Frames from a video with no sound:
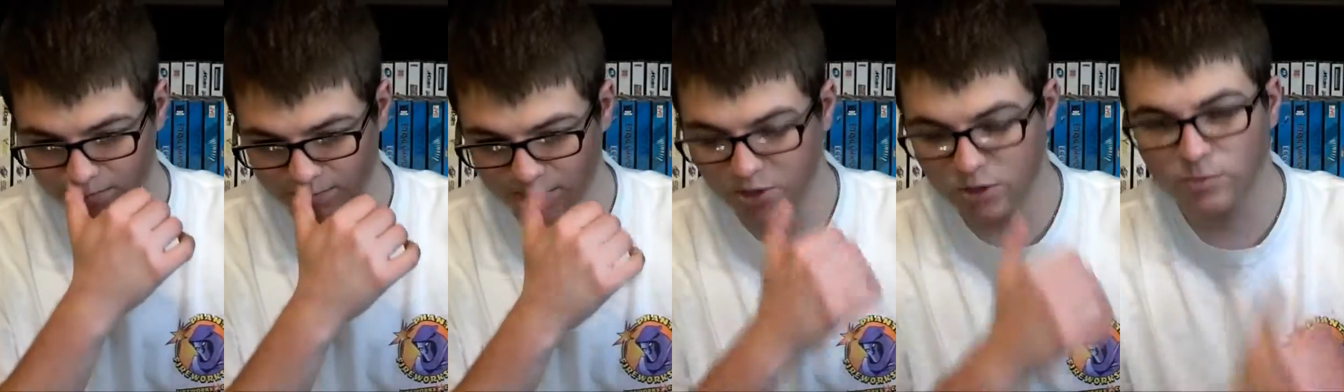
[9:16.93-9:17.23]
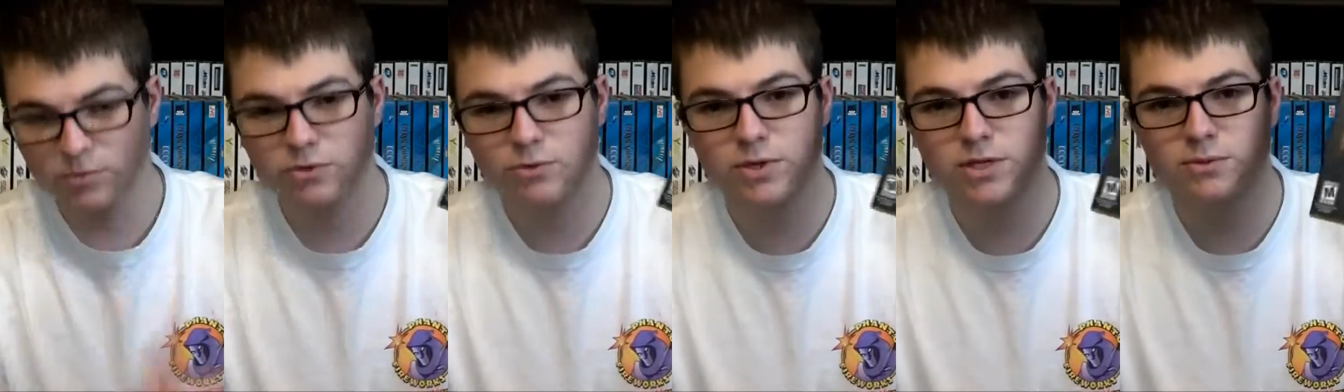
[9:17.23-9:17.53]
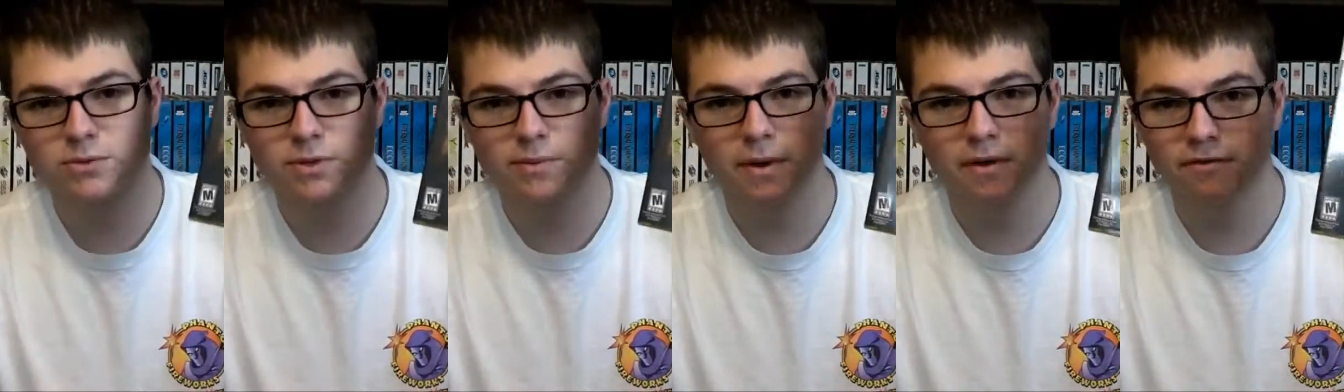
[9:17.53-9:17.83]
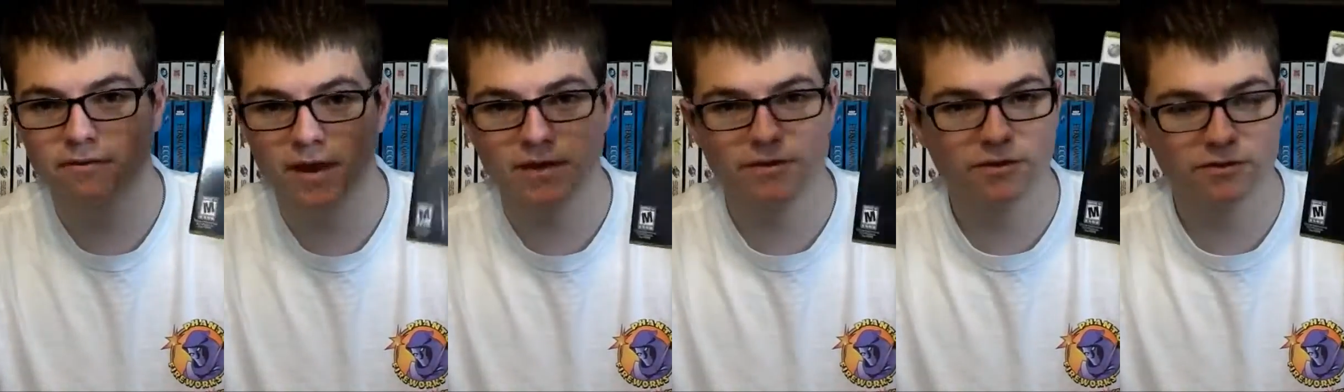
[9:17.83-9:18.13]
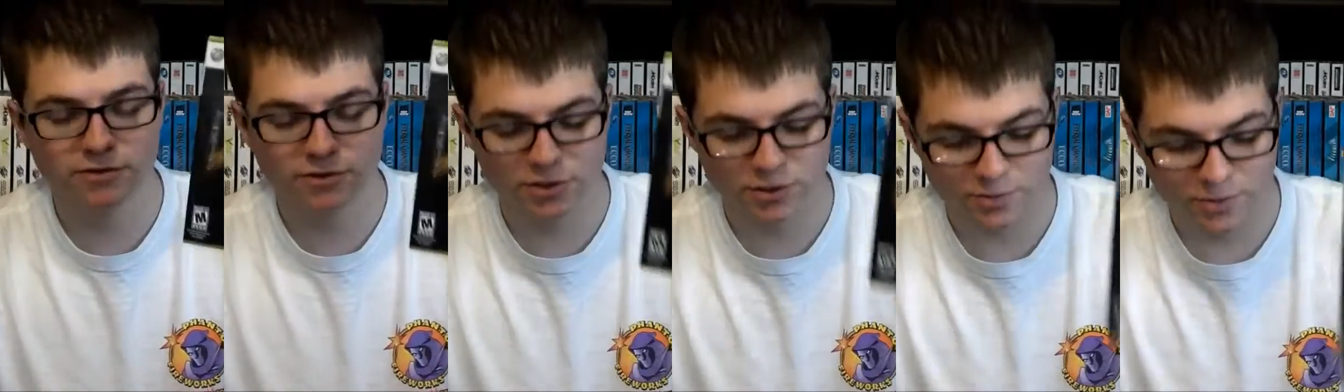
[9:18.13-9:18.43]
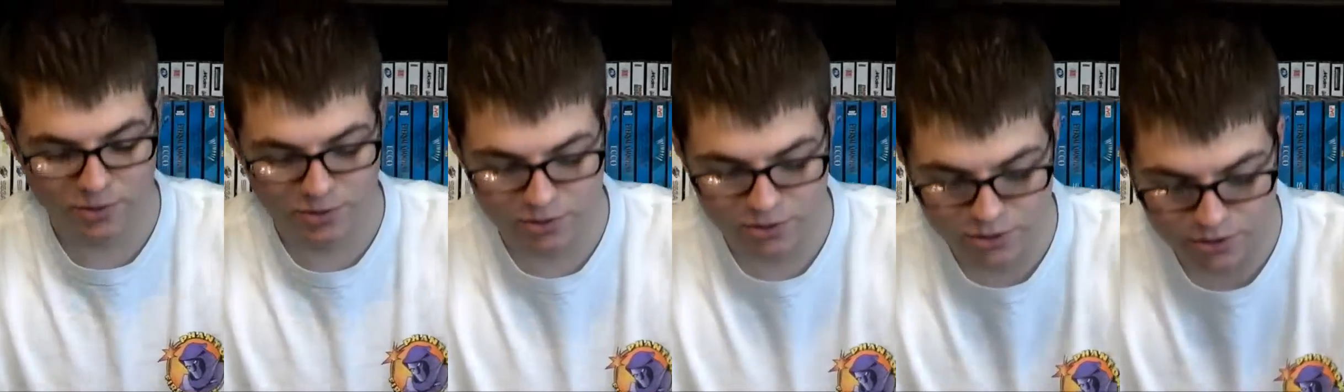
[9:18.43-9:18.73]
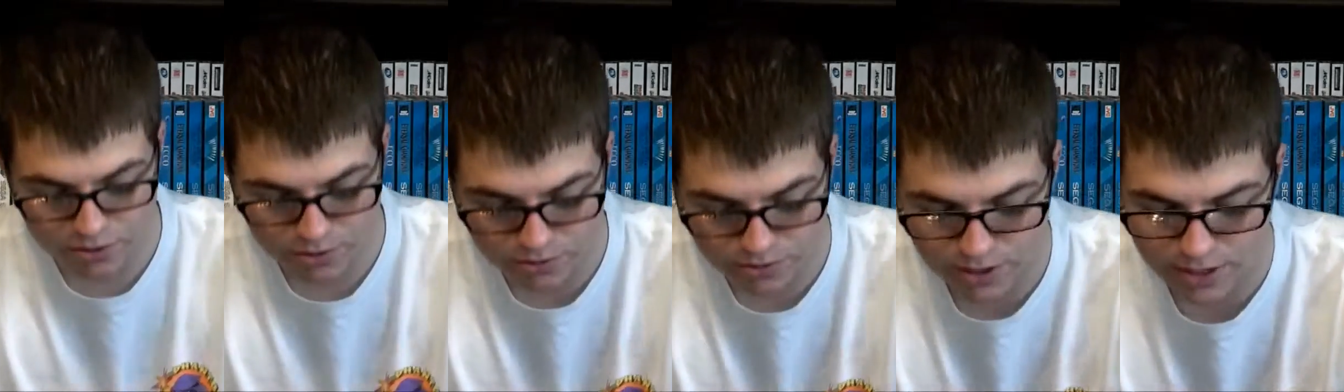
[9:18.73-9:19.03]
Doom 3 is one of my favorite first-person
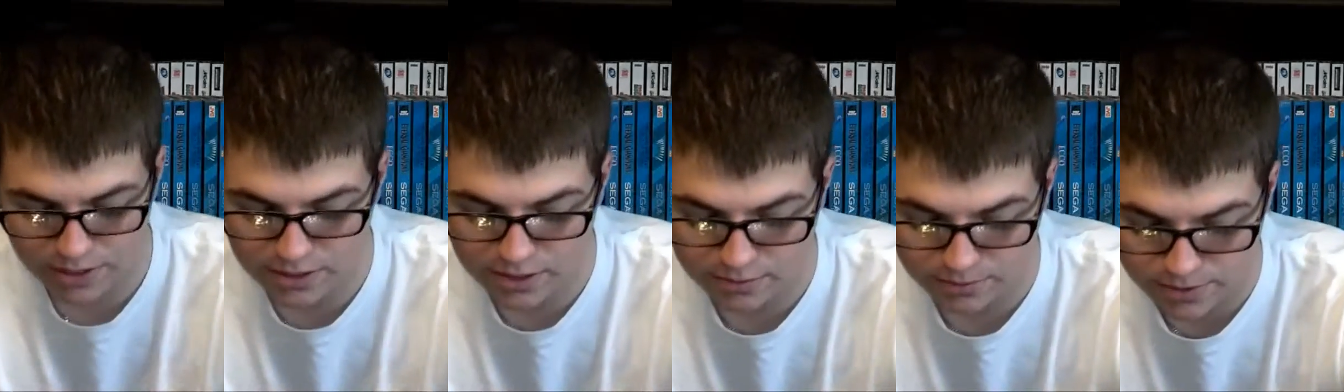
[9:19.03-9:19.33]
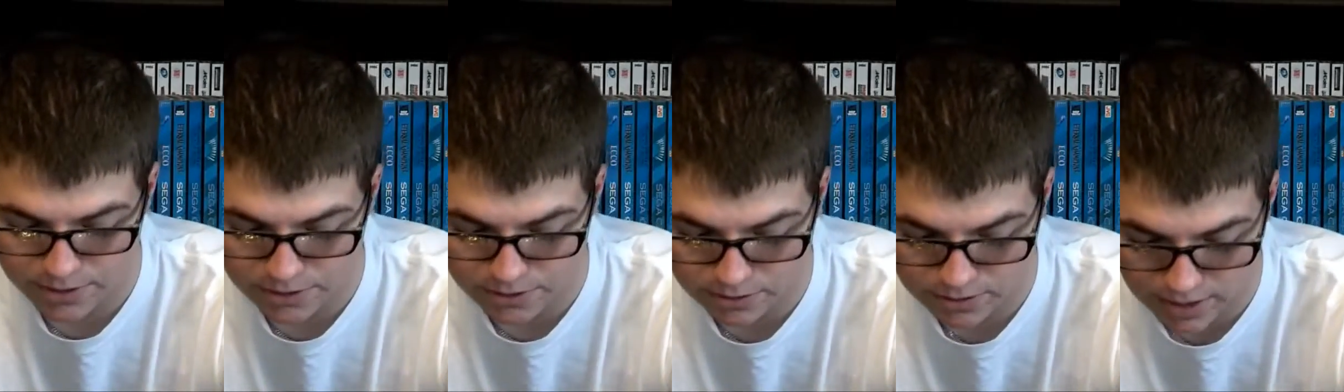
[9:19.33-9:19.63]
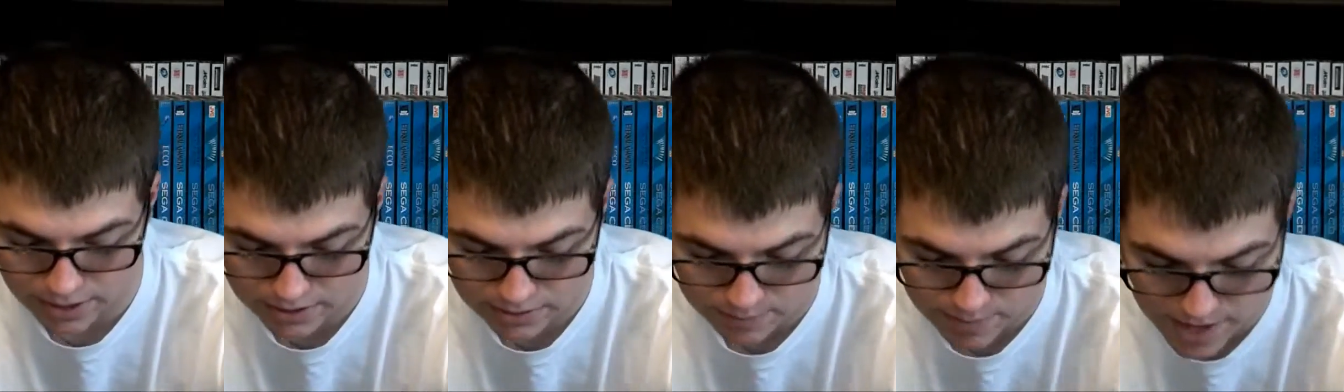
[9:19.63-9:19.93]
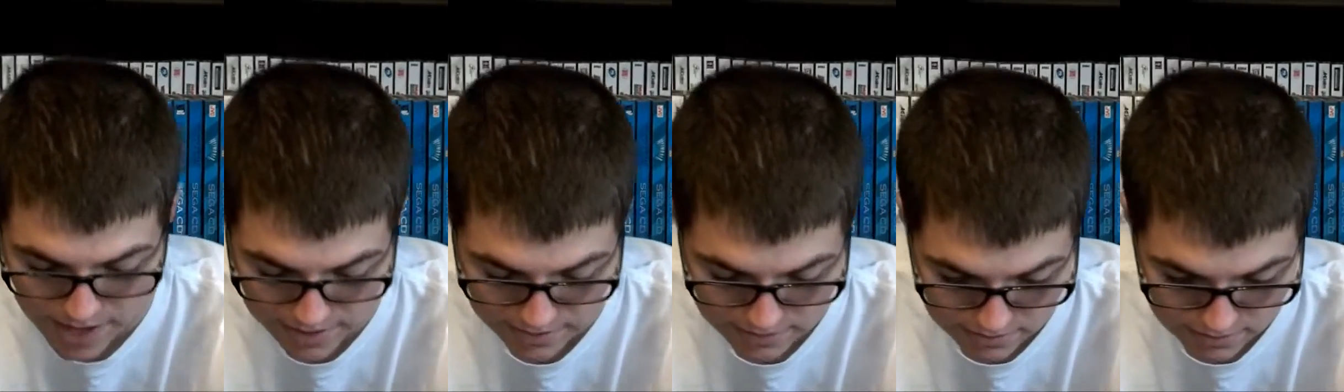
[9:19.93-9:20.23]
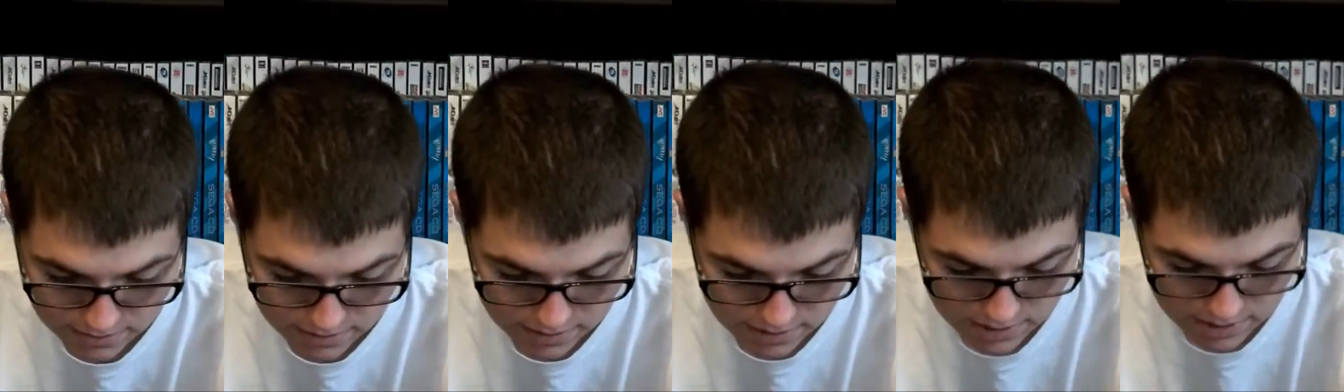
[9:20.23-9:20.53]
shooters on the original Xbox,